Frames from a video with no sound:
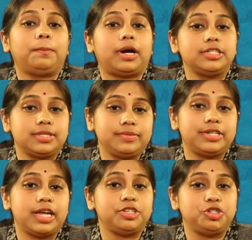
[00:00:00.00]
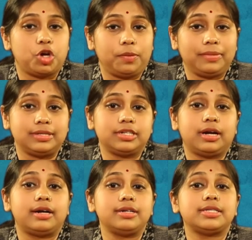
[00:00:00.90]
perceived enjoyment
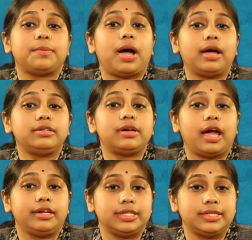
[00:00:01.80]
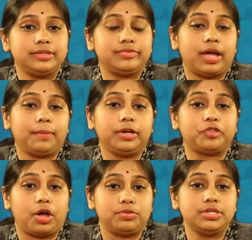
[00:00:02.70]
are some other identifiable
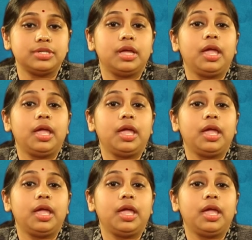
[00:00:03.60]
grounds